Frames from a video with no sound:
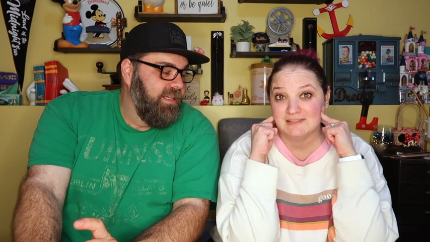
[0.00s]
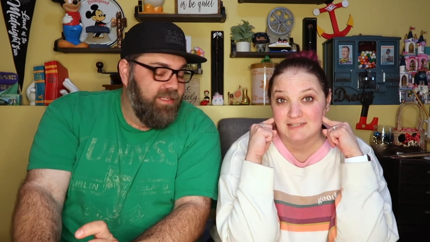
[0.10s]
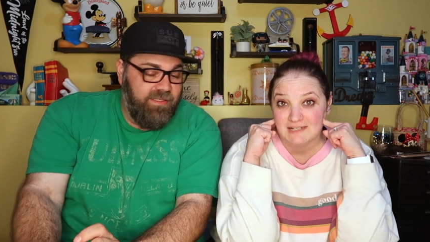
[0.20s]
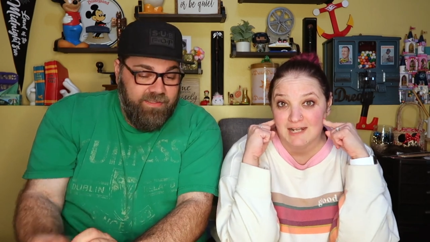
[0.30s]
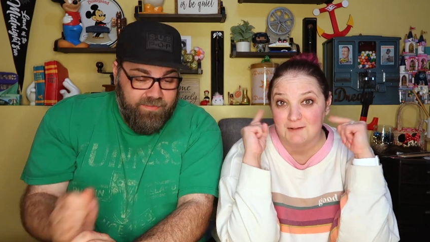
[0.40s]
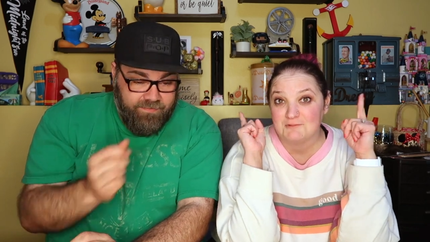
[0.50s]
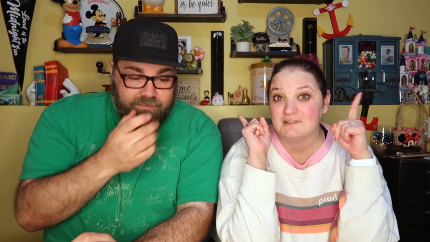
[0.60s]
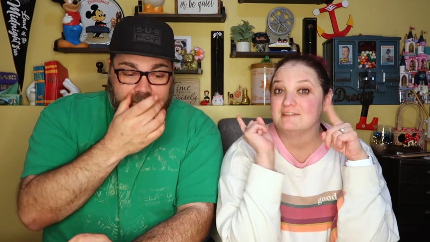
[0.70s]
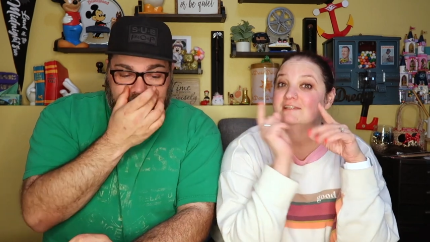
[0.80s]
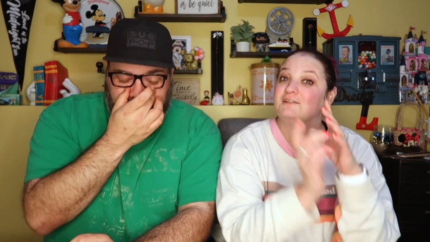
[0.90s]
Speaker 1: in and I was
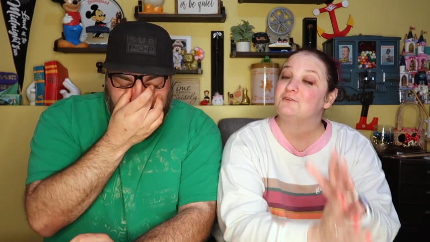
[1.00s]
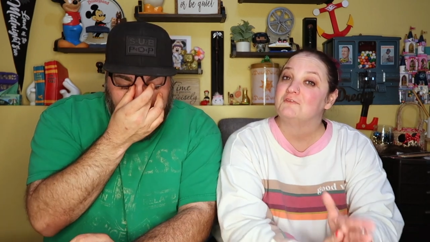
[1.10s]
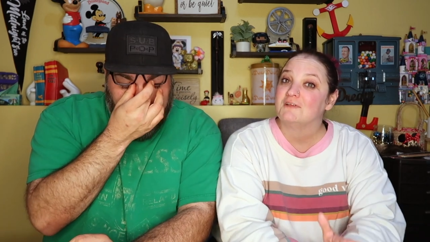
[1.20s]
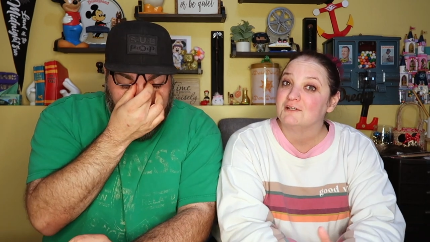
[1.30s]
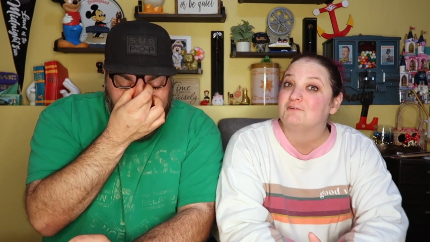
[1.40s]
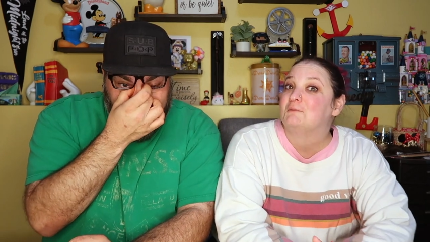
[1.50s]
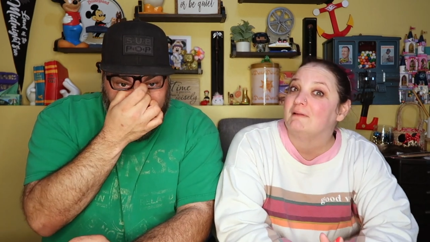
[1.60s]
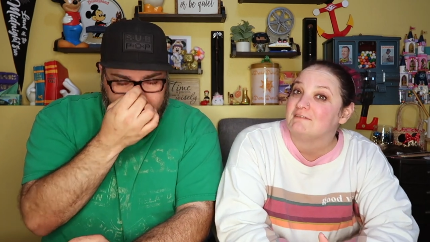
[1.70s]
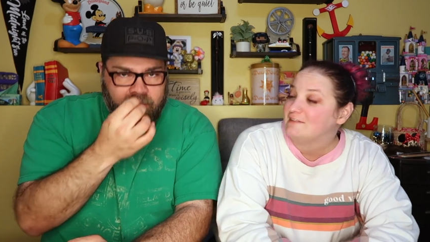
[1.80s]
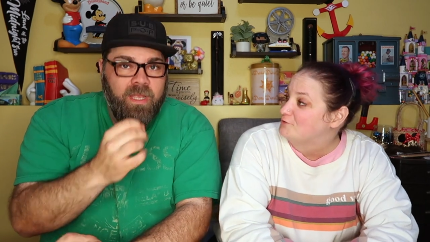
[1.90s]
listening to the
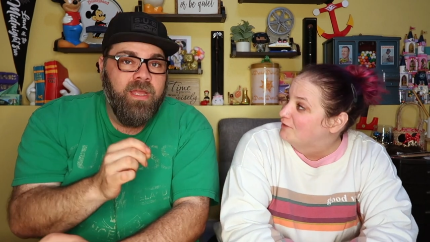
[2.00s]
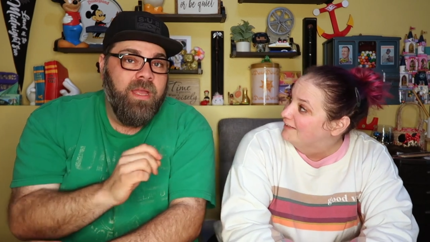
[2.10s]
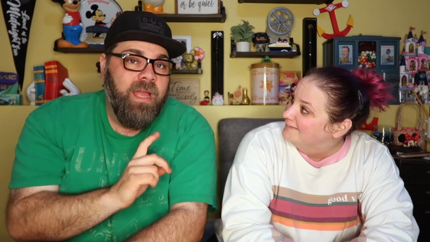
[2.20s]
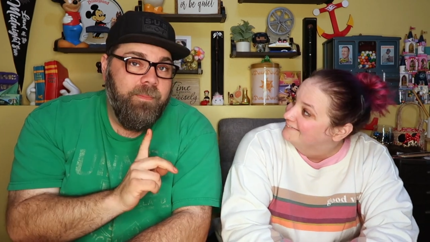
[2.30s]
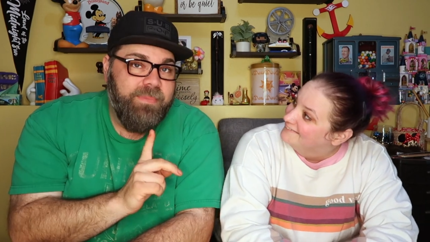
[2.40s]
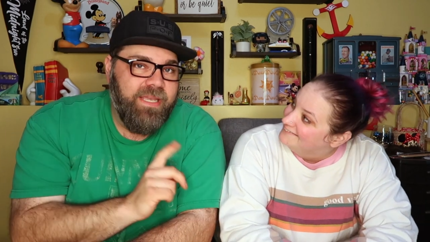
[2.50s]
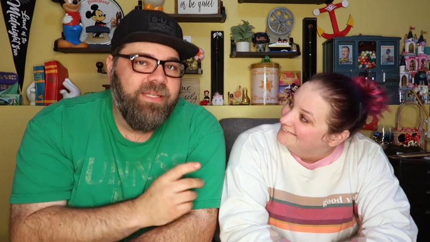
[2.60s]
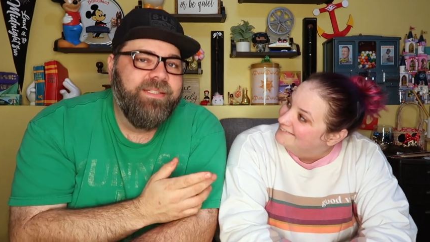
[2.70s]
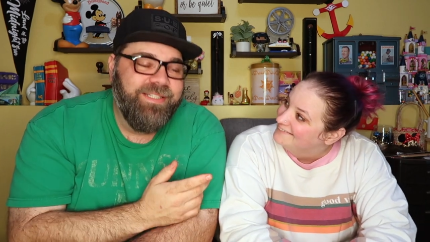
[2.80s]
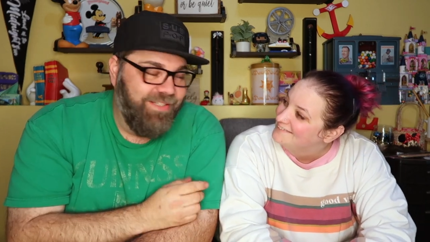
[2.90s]
Cruella soundtrack.
Speaker 2: Be
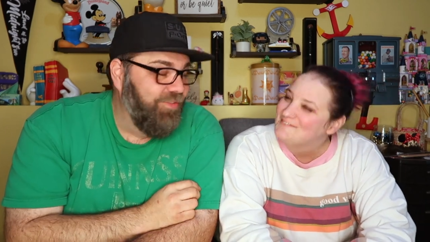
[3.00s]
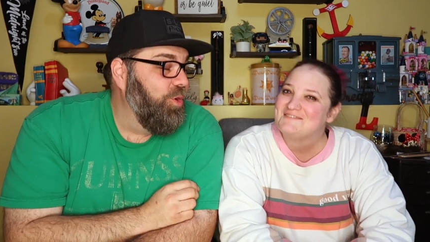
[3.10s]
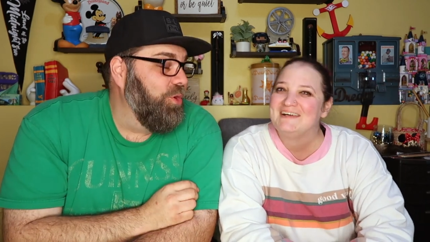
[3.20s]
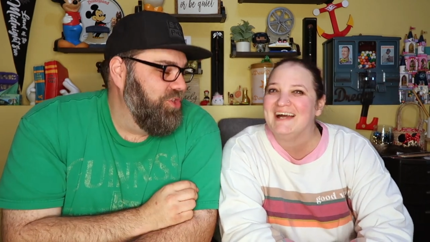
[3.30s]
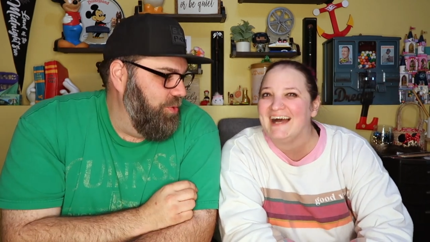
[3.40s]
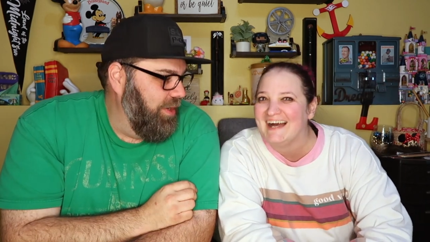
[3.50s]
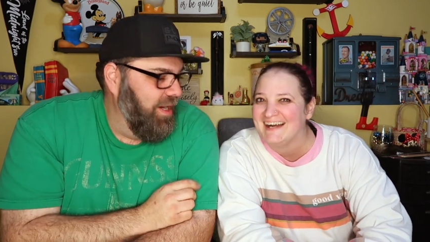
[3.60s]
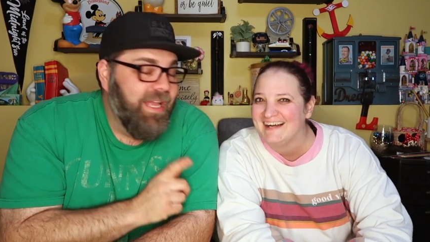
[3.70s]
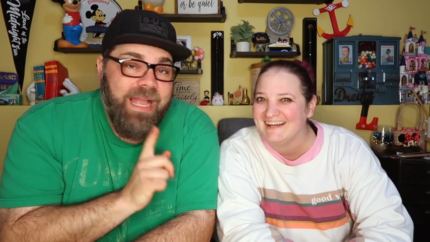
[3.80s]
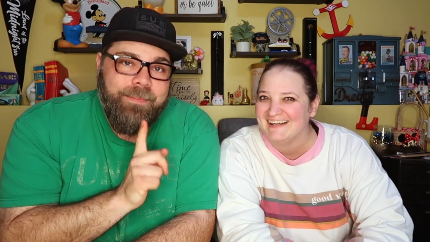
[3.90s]
of course you were.
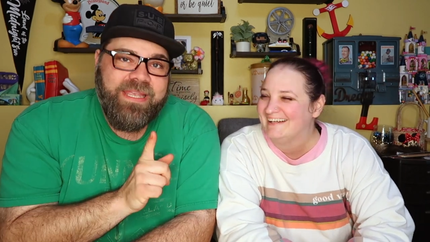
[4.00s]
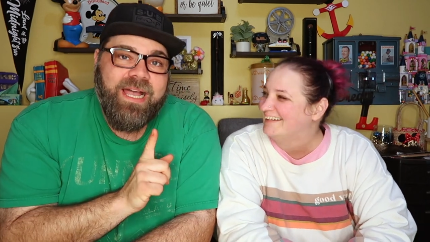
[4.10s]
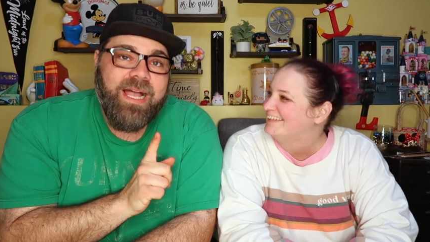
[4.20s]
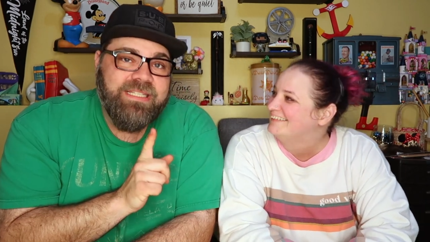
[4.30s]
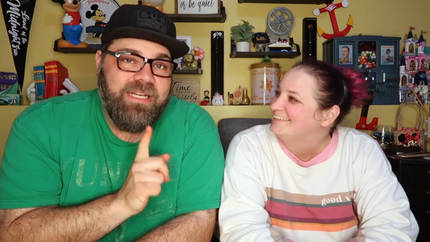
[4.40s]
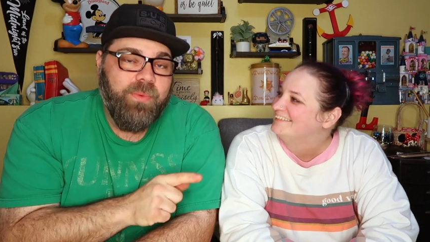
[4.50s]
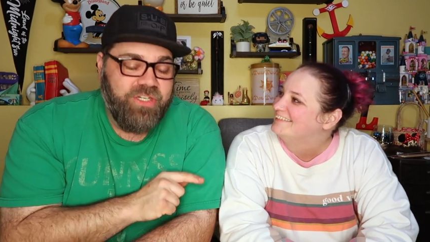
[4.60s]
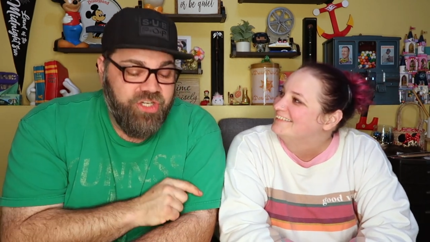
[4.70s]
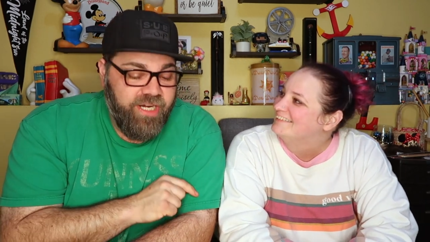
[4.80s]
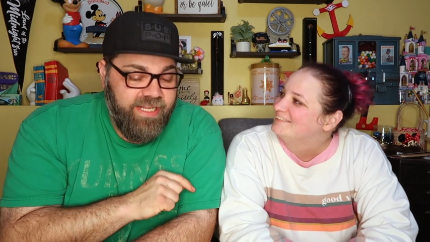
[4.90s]
because I didn't want
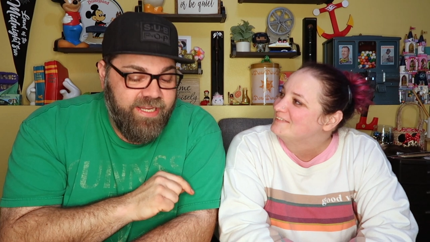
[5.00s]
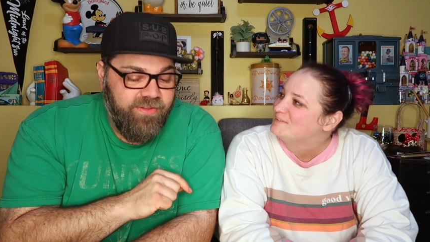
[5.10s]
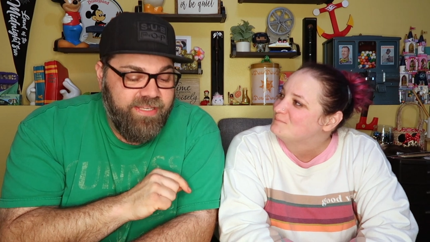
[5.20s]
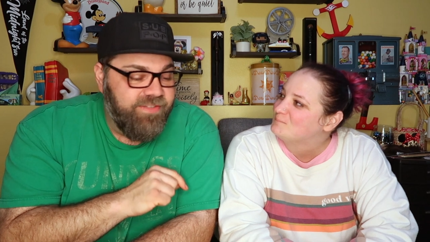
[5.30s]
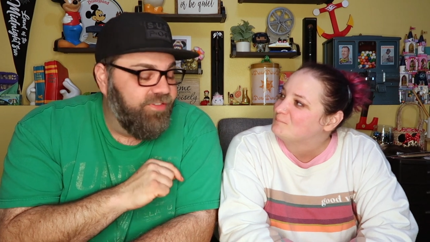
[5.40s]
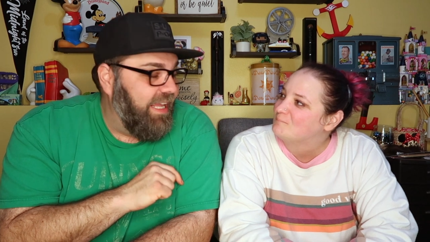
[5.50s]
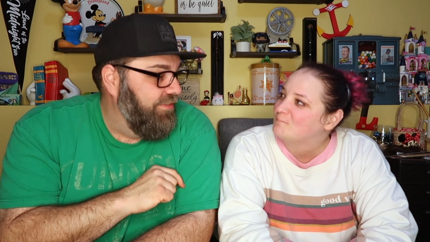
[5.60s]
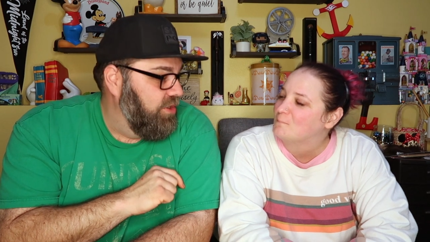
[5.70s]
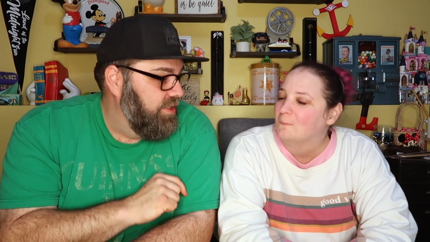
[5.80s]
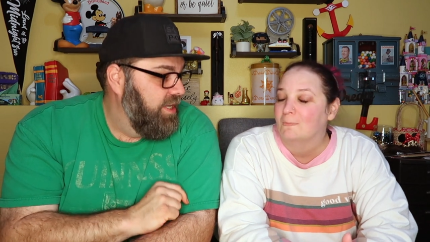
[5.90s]
Sherri to hear these
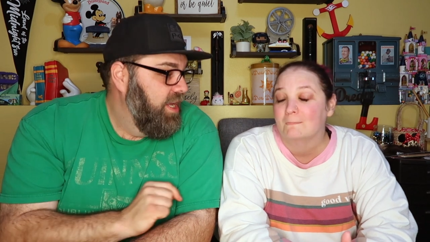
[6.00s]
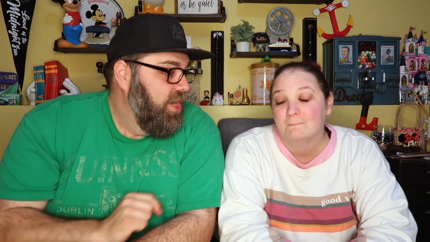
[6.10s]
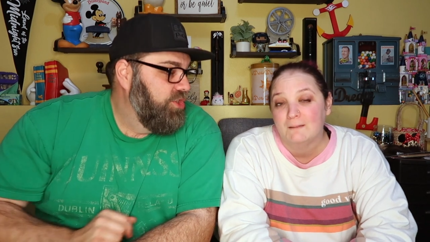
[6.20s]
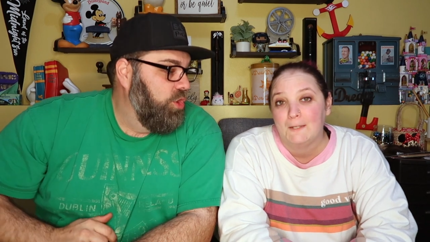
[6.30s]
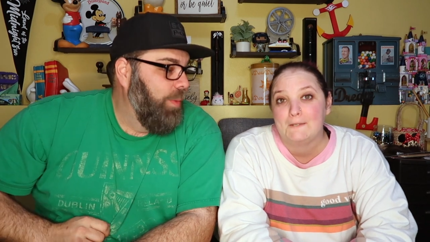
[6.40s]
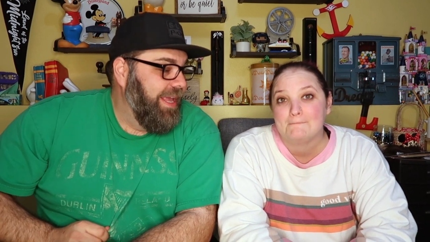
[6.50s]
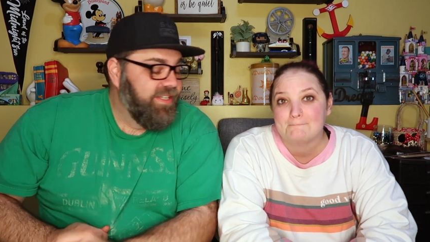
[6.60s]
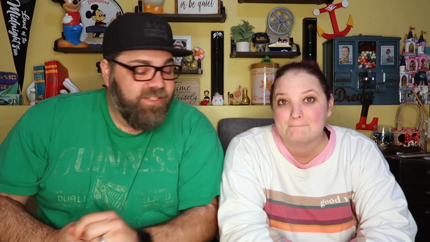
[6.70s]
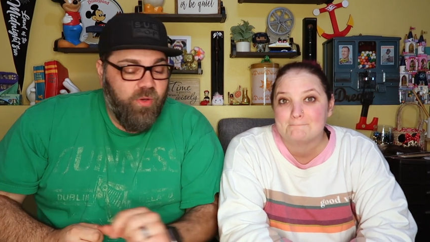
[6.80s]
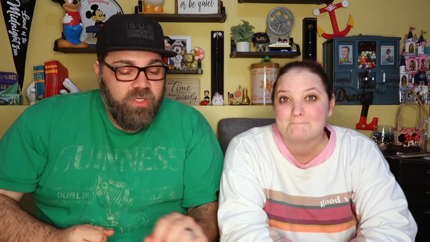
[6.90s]
flavors. So the way this
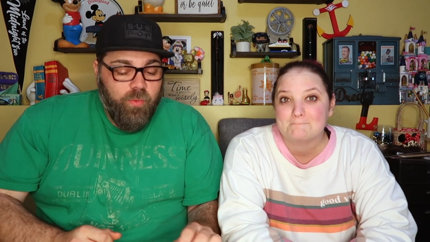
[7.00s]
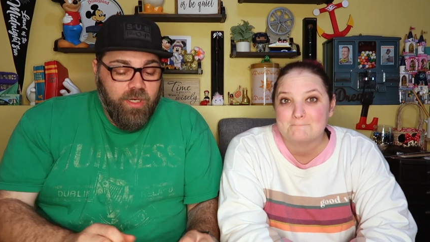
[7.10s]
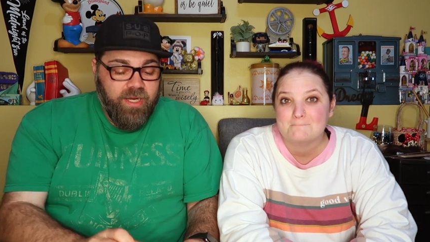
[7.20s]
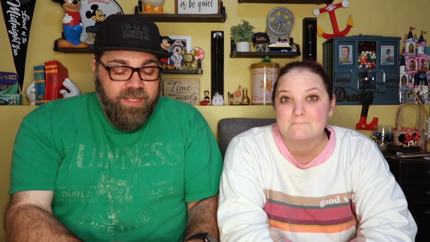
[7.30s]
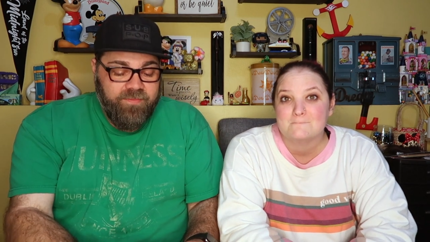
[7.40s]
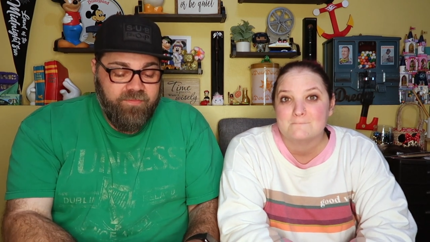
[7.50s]
is going to work